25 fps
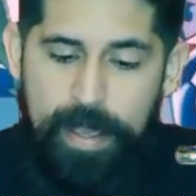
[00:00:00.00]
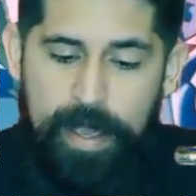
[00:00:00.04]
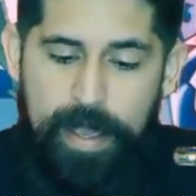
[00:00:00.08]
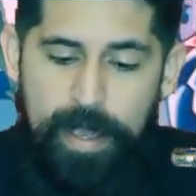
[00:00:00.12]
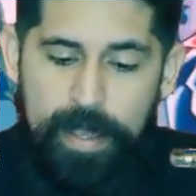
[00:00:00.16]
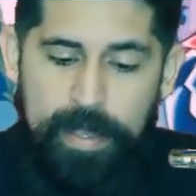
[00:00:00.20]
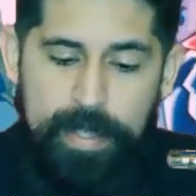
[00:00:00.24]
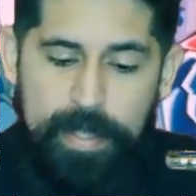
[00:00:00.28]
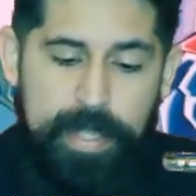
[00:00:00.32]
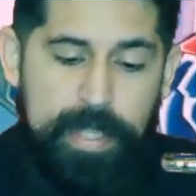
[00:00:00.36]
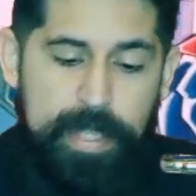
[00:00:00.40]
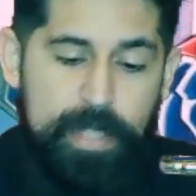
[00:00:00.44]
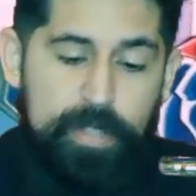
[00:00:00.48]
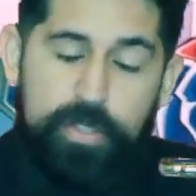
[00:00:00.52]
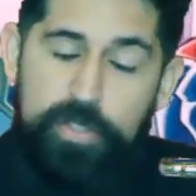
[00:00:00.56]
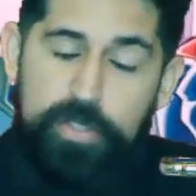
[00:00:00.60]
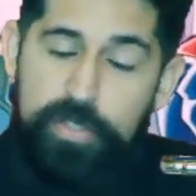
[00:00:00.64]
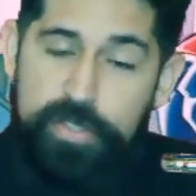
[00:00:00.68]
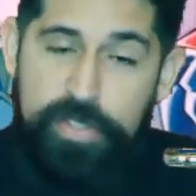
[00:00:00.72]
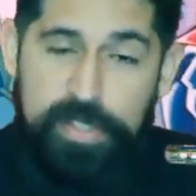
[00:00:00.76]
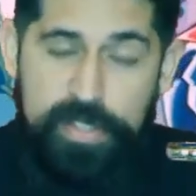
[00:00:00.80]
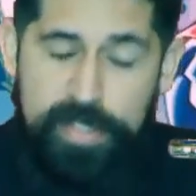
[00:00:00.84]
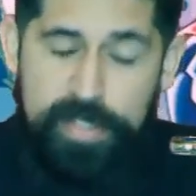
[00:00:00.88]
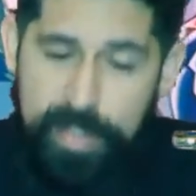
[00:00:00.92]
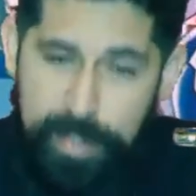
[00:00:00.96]
he
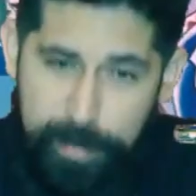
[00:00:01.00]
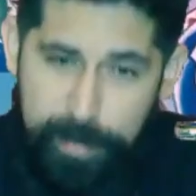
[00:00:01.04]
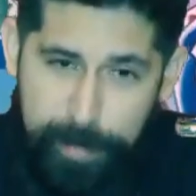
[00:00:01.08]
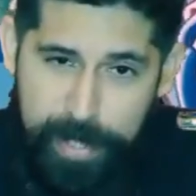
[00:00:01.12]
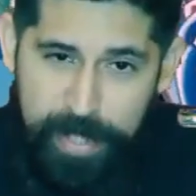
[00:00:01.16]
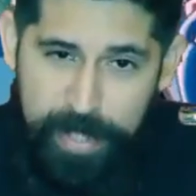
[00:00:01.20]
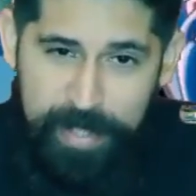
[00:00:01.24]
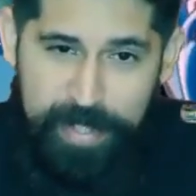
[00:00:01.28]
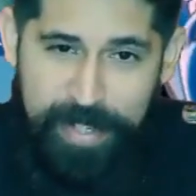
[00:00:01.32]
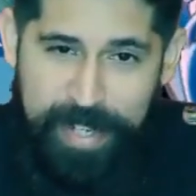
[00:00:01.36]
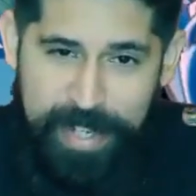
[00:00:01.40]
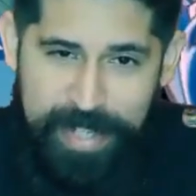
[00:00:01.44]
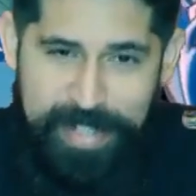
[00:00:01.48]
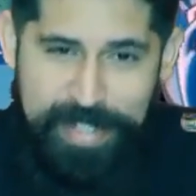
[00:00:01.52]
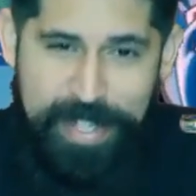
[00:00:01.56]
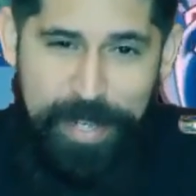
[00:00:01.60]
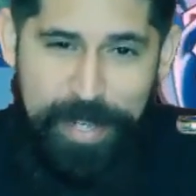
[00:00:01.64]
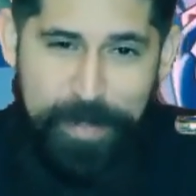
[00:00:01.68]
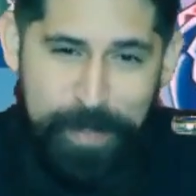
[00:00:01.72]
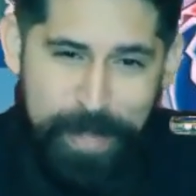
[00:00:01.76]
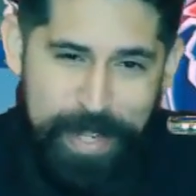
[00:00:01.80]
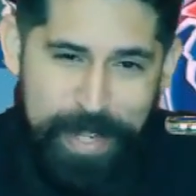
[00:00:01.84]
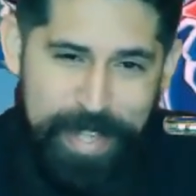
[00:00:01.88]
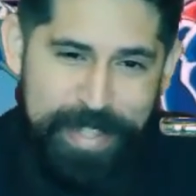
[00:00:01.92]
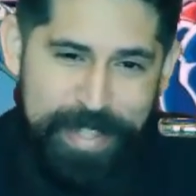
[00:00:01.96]
loses the ability to
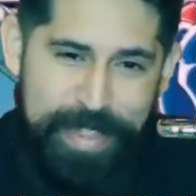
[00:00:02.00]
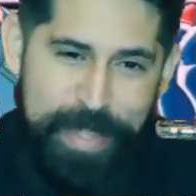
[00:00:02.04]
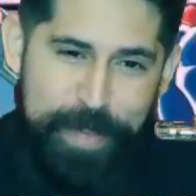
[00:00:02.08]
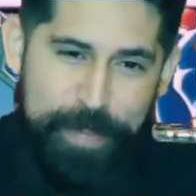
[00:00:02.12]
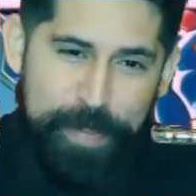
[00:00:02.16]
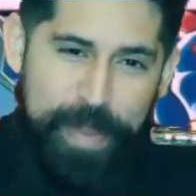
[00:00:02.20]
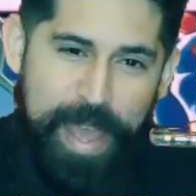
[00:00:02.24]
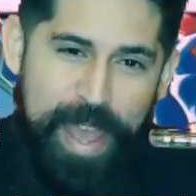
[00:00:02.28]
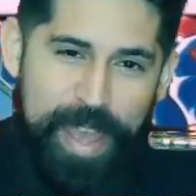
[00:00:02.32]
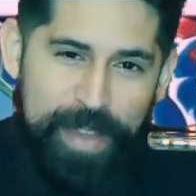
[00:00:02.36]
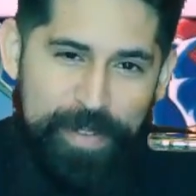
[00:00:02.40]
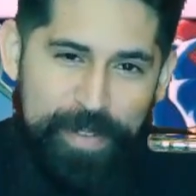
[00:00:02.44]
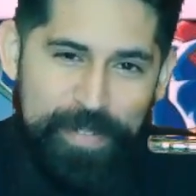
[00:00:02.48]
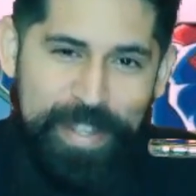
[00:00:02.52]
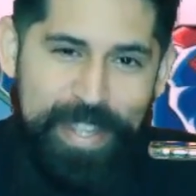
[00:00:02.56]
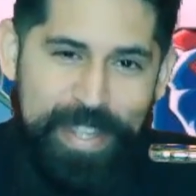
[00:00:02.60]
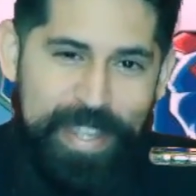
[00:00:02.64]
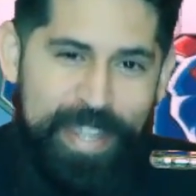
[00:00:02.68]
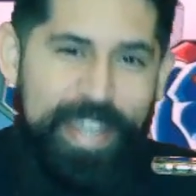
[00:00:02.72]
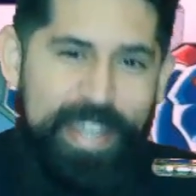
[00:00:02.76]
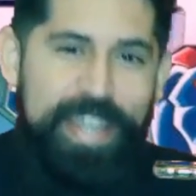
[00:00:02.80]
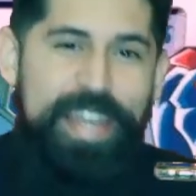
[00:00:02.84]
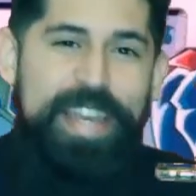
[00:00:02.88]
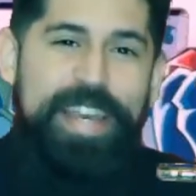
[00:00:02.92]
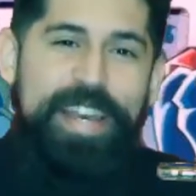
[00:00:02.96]
be in the
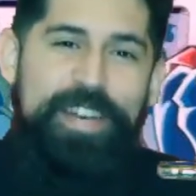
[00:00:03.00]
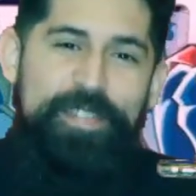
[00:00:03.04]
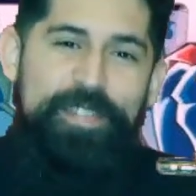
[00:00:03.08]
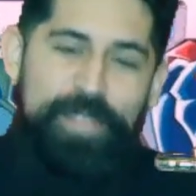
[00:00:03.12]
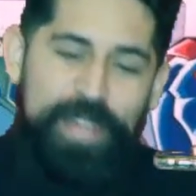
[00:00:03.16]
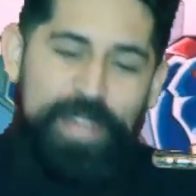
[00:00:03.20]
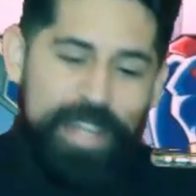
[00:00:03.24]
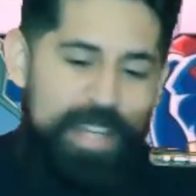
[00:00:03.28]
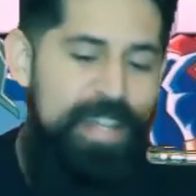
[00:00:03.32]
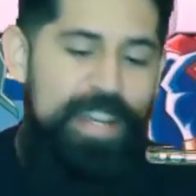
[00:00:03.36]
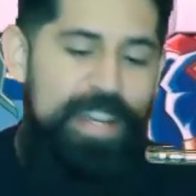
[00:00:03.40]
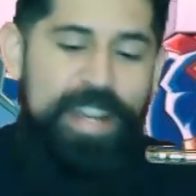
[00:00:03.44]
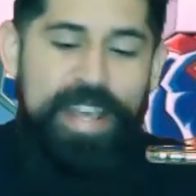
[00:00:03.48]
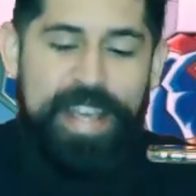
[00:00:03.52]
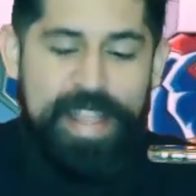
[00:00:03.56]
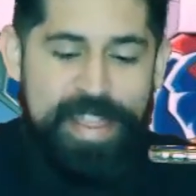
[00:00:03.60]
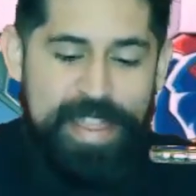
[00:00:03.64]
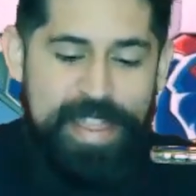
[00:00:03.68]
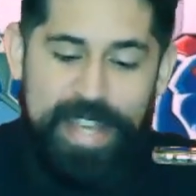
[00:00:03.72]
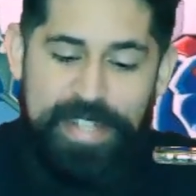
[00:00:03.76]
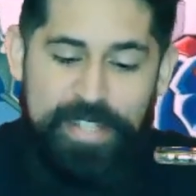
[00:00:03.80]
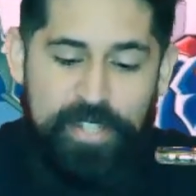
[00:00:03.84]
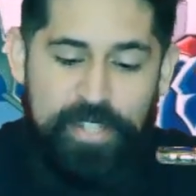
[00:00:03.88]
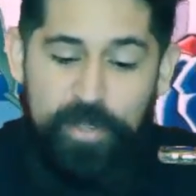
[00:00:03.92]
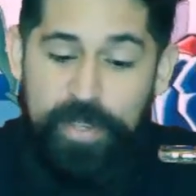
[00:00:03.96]
Batwing, but
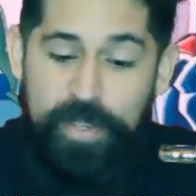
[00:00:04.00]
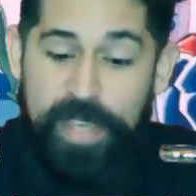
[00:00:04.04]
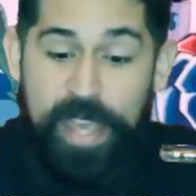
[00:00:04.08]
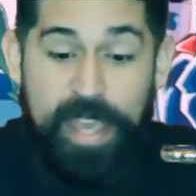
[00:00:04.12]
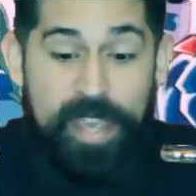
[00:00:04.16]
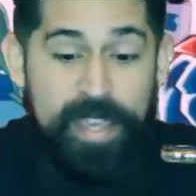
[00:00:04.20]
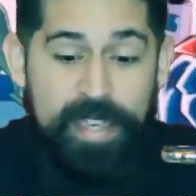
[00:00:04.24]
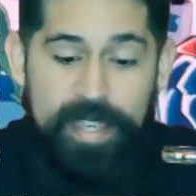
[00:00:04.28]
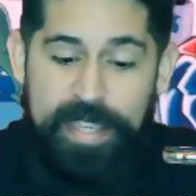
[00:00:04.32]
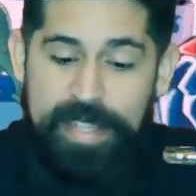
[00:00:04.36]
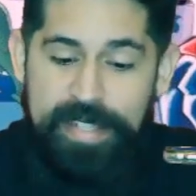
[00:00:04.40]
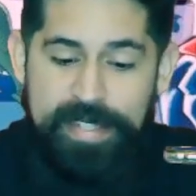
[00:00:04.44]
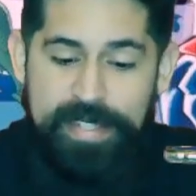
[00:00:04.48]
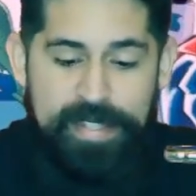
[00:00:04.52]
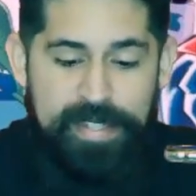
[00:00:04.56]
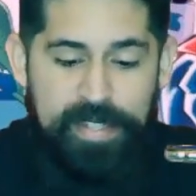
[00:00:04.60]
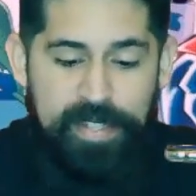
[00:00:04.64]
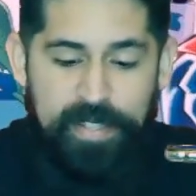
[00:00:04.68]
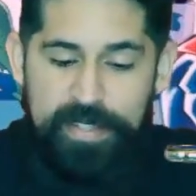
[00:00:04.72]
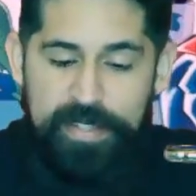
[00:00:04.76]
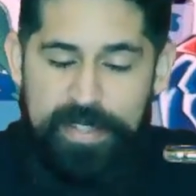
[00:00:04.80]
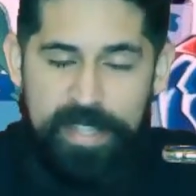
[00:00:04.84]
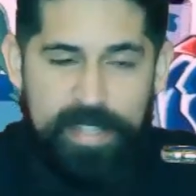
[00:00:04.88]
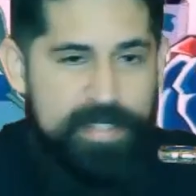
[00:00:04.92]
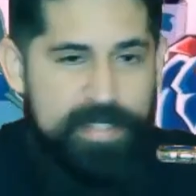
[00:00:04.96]
that's okay. He
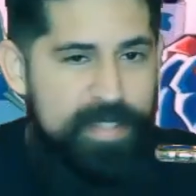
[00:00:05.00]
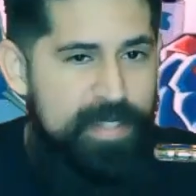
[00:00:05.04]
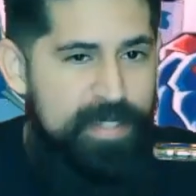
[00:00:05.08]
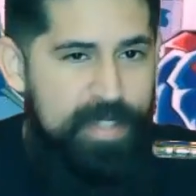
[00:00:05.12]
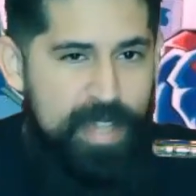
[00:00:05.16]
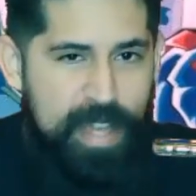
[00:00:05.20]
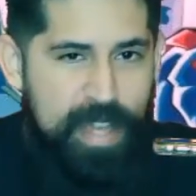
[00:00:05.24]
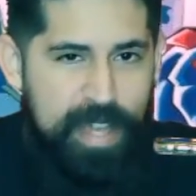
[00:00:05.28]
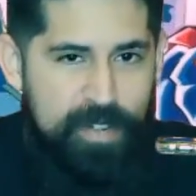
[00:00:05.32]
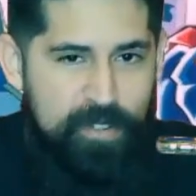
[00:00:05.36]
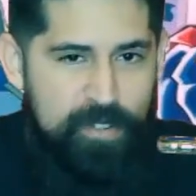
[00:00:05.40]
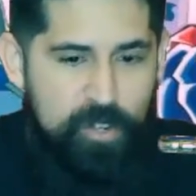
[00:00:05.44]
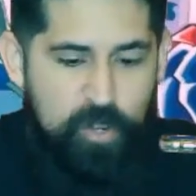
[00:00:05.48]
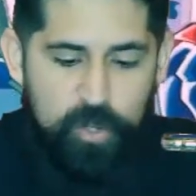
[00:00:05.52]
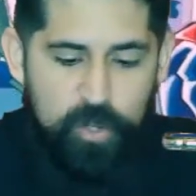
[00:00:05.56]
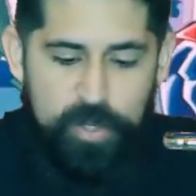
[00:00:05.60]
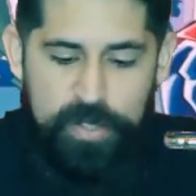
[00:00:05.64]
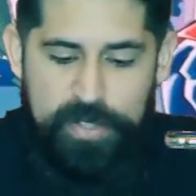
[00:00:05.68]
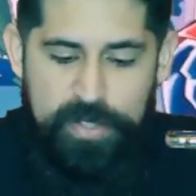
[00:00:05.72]
still does a lot of cool